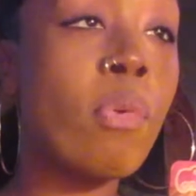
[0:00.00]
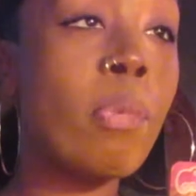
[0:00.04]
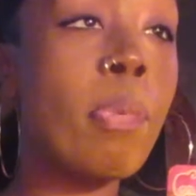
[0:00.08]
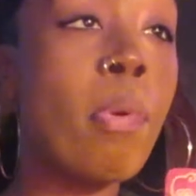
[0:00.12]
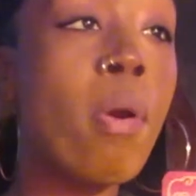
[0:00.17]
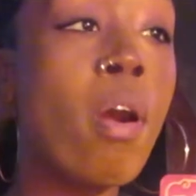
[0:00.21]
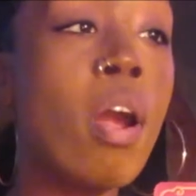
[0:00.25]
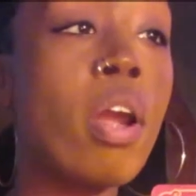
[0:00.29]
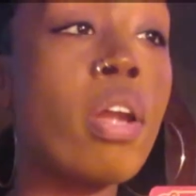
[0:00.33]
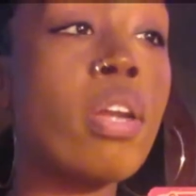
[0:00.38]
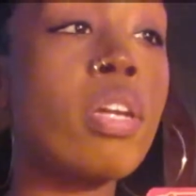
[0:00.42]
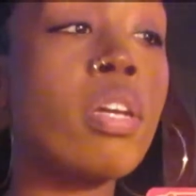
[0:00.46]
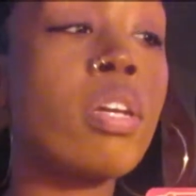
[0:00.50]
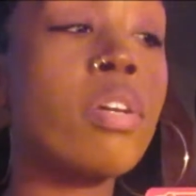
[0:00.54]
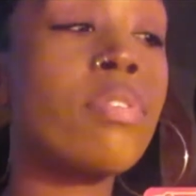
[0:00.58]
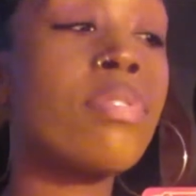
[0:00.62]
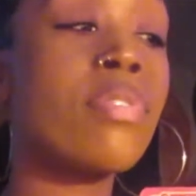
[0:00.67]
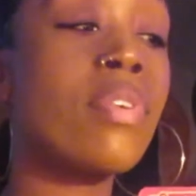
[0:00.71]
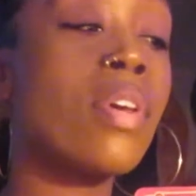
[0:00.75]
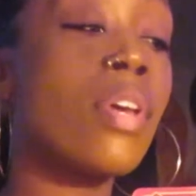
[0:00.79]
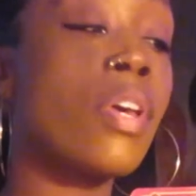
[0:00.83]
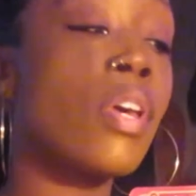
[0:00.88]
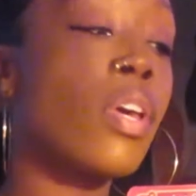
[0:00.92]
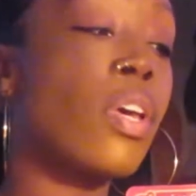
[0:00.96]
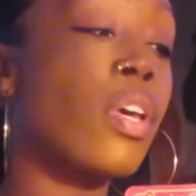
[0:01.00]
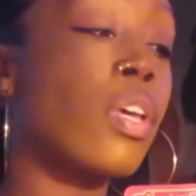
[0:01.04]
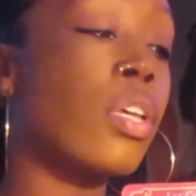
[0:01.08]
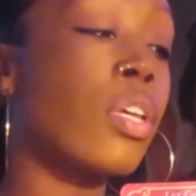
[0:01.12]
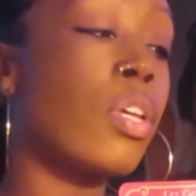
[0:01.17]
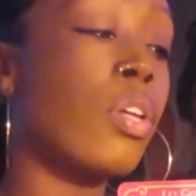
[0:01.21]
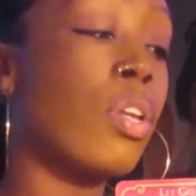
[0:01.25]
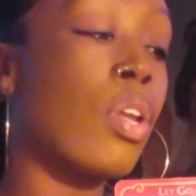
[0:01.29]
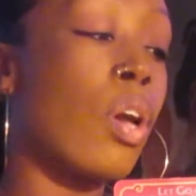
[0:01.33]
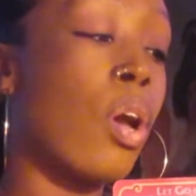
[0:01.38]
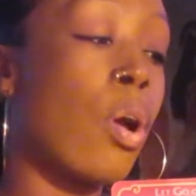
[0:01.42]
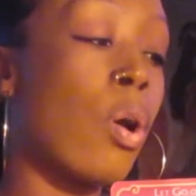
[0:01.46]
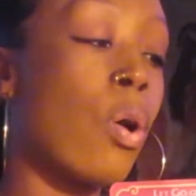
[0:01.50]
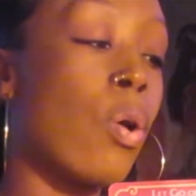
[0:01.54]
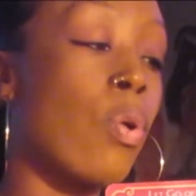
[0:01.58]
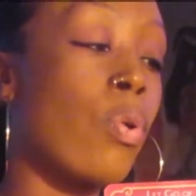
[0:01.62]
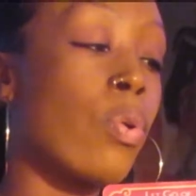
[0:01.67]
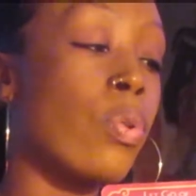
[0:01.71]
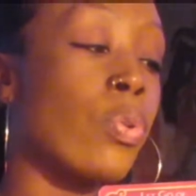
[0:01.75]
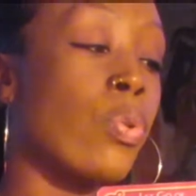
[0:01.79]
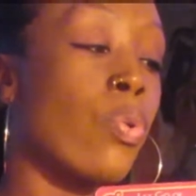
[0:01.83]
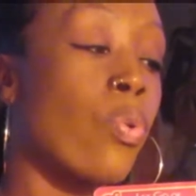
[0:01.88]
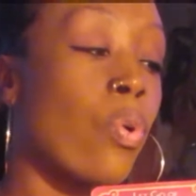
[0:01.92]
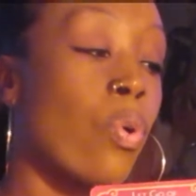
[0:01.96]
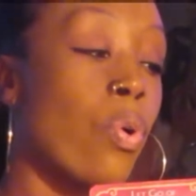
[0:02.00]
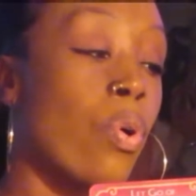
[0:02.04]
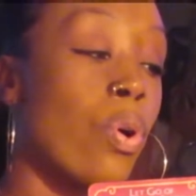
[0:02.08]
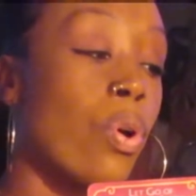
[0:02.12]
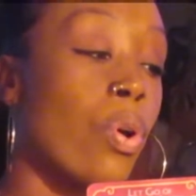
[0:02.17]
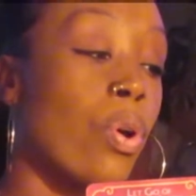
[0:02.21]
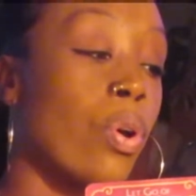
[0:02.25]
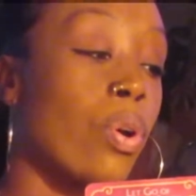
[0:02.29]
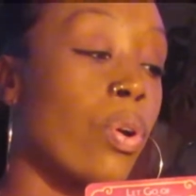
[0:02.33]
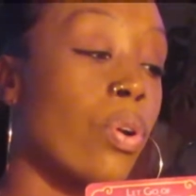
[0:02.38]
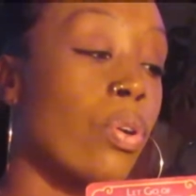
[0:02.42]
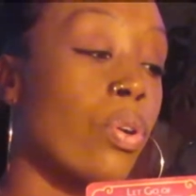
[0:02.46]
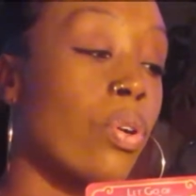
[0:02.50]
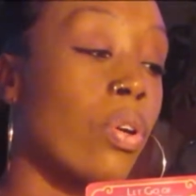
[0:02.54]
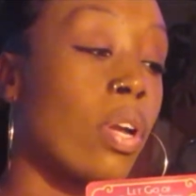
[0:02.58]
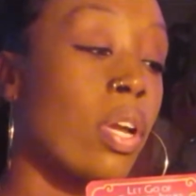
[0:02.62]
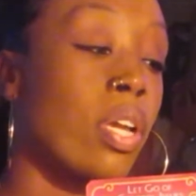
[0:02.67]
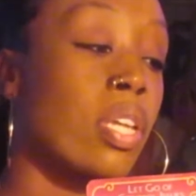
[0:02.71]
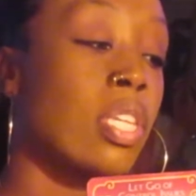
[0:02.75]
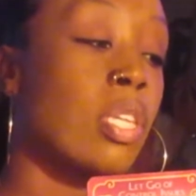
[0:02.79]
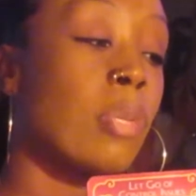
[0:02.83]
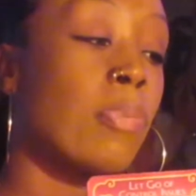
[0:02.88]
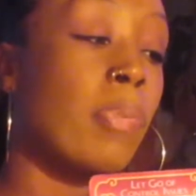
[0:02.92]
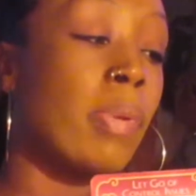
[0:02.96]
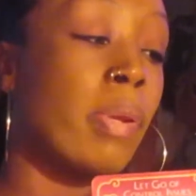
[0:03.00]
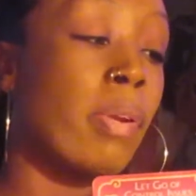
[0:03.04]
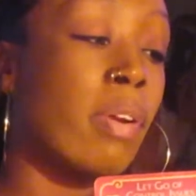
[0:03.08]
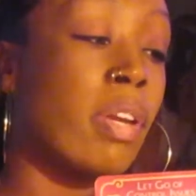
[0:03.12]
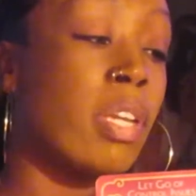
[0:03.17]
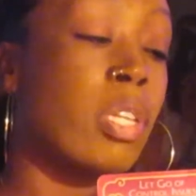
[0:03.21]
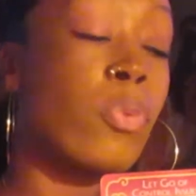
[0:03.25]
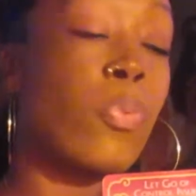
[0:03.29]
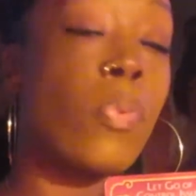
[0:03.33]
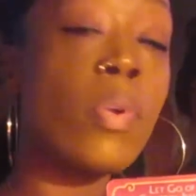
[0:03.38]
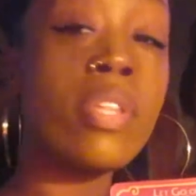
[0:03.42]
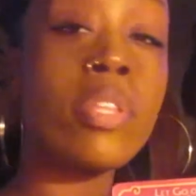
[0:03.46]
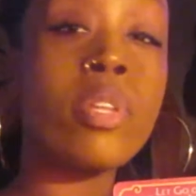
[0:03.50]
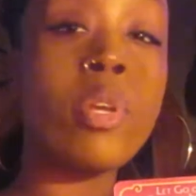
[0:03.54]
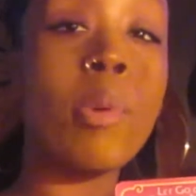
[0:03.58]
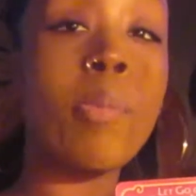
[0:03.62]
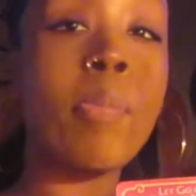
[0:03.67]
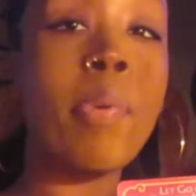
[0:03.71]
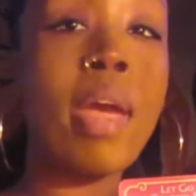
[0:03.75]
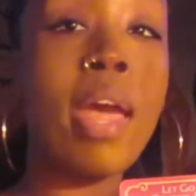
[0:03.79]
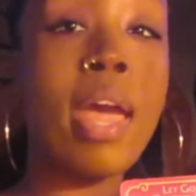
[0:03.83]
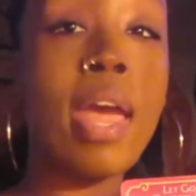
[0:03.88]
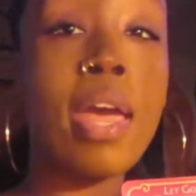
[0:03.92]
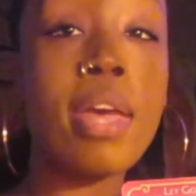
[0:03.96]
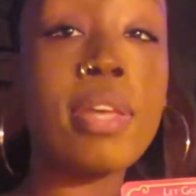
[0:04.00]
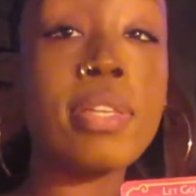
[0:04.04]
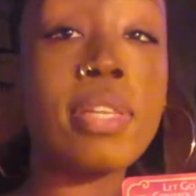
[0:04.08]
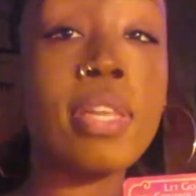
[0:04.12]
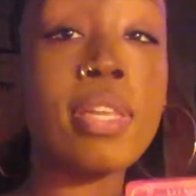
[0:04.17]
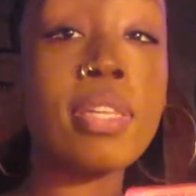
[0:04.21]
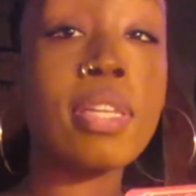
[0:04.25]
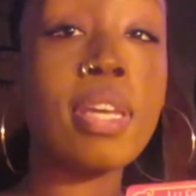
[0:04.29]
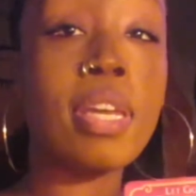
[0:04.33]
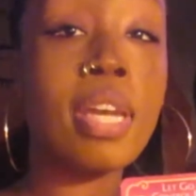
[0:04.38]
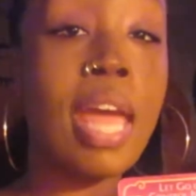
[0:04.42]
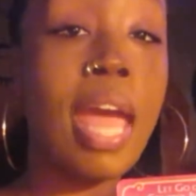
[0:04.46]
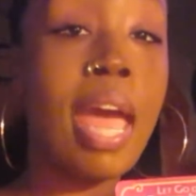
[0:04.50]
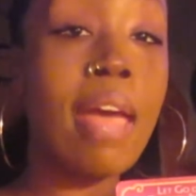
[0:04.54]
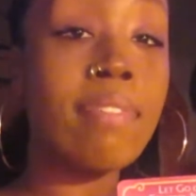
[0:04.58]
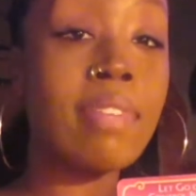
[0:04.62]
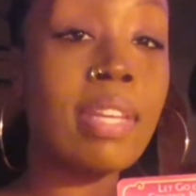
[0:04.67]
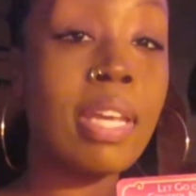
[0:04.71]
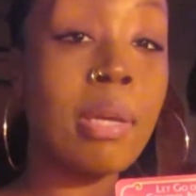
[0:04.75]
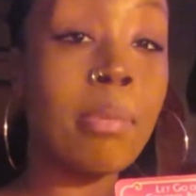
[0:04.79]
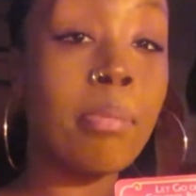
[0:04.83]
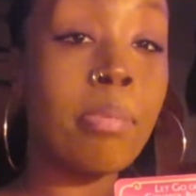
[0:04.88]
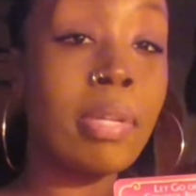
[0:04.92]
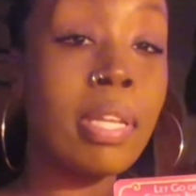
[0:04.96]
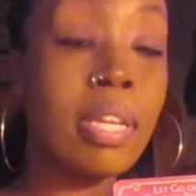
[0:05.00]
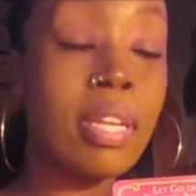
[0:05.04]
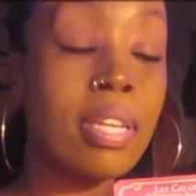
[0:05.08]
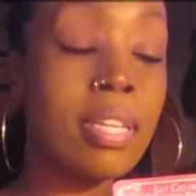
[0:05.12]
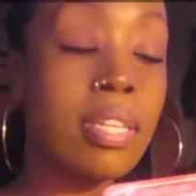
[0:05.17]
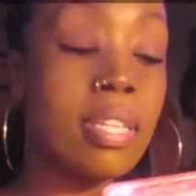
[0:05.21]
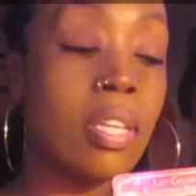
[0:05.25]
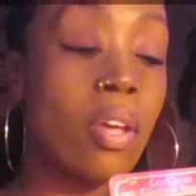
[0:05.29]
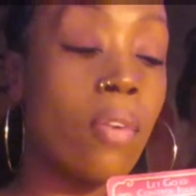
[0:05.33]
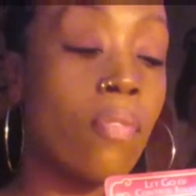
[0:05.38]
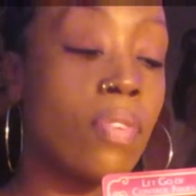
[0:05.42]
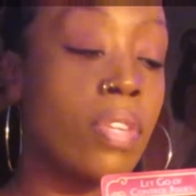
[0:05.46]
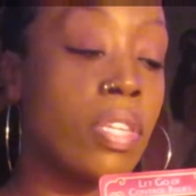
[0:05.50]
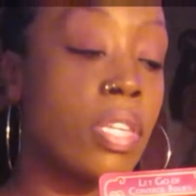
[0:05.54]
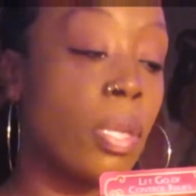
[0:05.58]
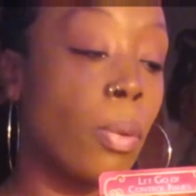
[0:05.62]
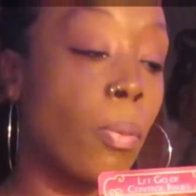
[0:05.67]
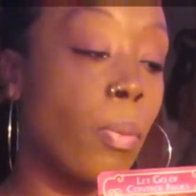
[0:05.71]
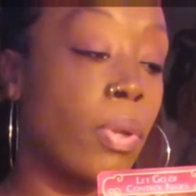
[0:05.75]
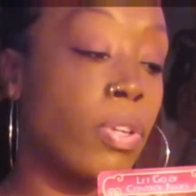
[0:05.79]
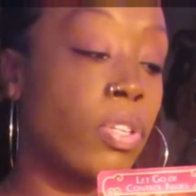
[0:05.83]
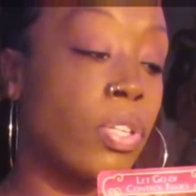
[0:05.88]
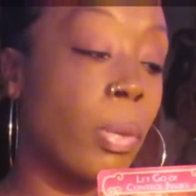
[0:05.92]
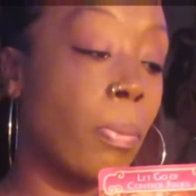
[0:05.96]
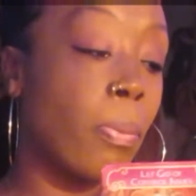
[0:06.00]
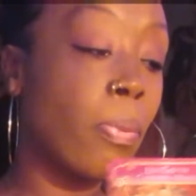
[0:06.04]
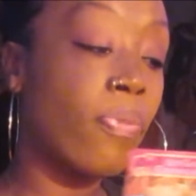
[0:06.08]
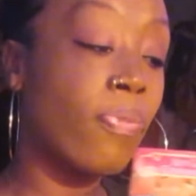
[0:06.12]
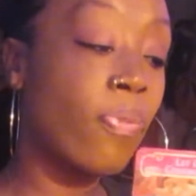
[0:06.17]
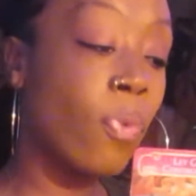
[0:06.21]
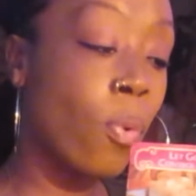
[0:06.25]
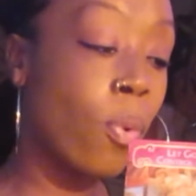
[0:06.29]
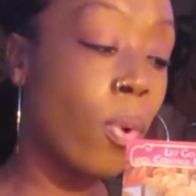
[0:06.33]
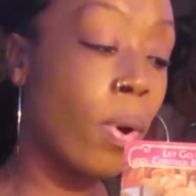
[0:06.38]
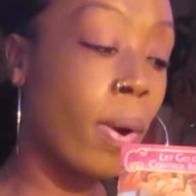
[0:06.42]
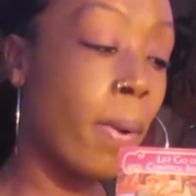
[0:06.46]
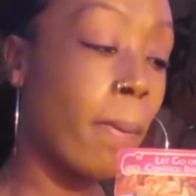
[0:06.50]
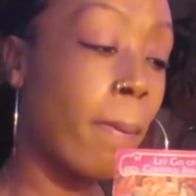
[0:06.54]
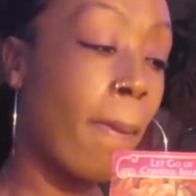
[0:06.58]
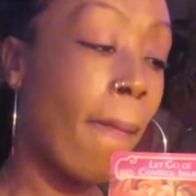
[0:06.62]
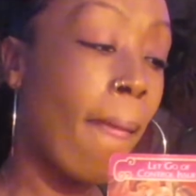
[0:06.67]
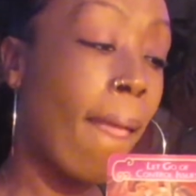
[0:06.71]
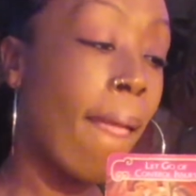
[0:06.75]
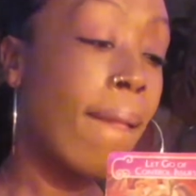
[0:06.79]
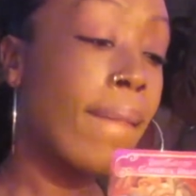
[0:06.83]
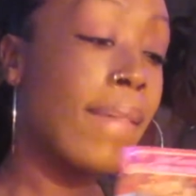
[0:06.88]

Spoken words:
part of, you know, your experience with your past, that's going to have to complete itself in some way, shape, or form.